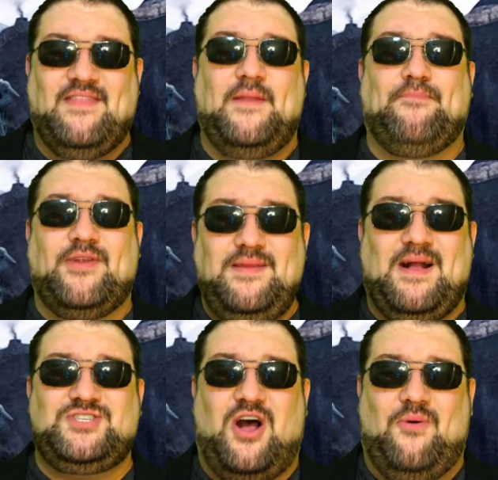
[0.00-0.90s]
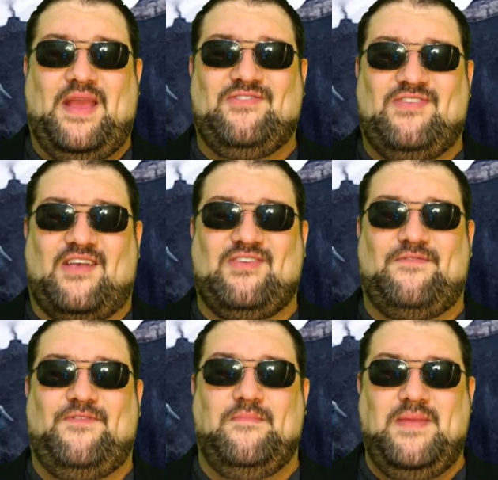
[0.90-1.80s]
that pretty much always does it
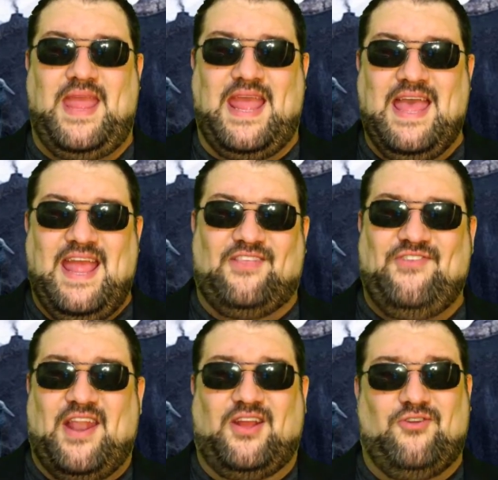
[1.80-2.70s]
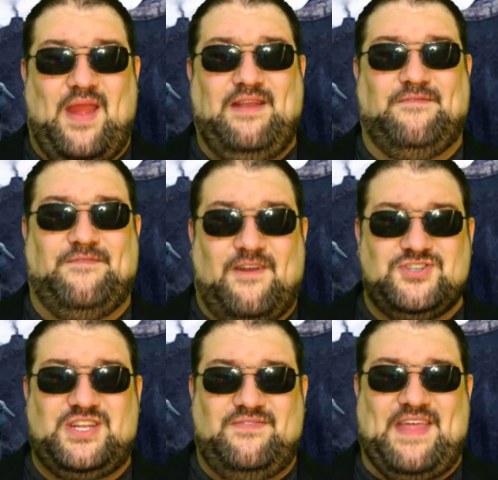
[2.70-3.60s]
for me. It's not a great
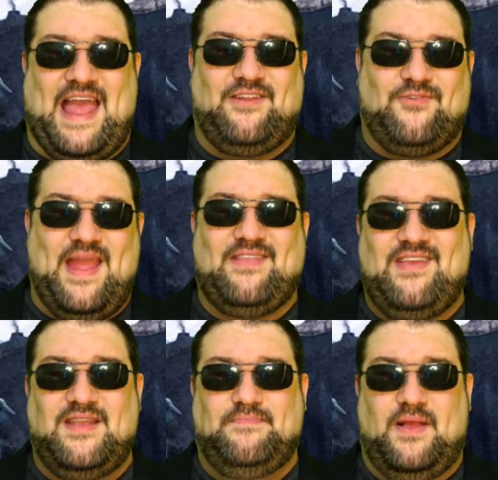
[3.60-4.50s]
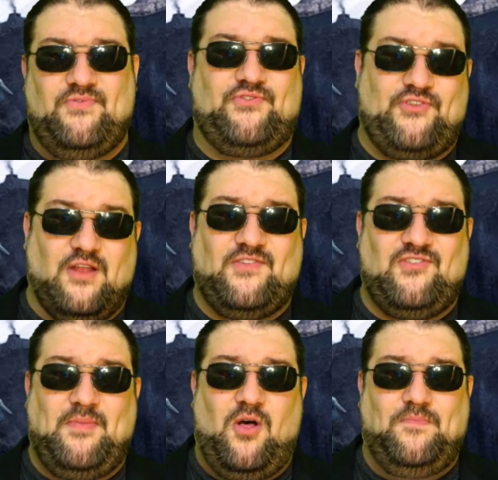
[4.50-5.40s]
version of that, granted, but
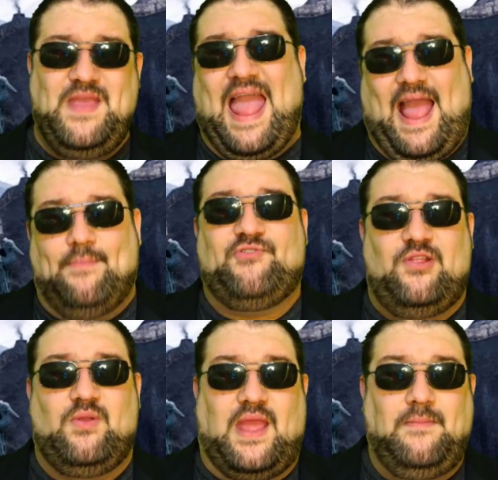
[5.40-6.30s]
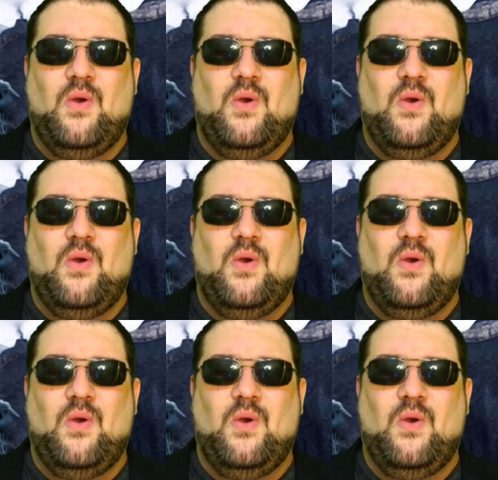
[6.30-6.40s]
serviceable? Yeah, absolutely.